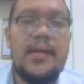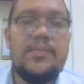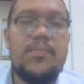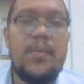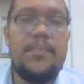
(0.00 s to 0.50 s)
is
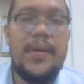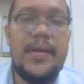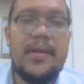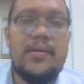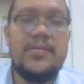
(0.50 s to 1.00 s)
properly
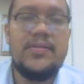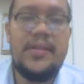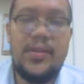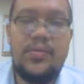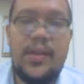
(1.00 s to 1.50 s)

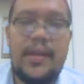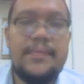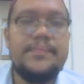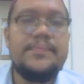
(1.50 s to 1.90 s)
constituted.